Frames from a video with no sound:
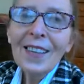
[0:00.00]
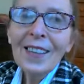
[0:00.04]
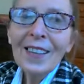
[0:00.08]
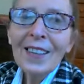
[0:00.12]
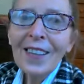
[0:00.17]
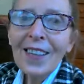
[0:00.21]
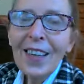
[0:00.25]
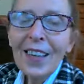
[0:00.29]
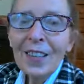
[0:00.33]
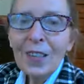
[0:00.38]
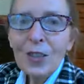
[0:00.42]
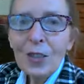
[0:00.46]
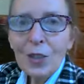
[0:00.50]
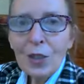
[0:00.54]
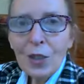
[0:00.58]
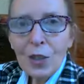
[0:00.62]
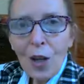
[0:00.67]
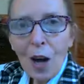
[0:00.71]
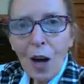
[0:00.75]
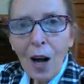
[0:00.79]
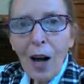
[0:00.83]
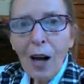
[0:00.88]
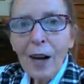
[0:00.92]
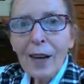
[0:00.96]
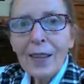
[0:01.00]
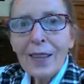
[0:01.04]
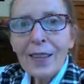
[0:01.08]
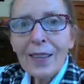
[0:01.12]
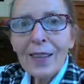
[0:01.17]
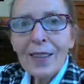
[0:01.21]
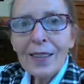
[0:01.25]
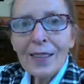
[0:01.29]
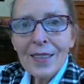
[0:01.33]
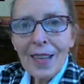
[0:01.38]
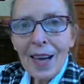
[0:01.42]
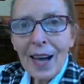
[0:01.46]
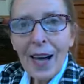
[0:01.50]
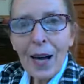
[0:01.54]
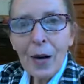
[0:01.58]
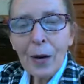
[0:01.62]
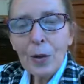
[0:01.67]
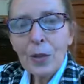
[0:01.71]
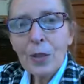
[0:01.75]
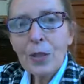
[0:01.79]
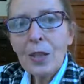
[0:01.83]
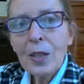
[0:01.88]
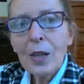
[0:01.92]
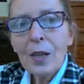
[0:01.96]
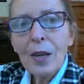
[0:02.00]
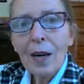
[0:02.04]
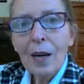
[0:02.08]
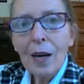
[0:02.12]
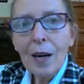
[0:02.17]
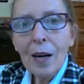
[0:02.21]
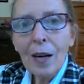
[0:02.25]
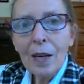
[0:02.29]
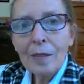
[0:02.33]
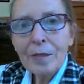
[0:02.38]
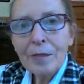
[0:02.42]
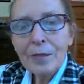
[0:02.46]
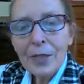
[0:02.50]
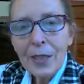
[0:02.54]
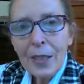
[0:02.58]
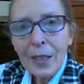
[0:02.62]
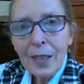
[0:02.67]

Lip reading: can talk it out of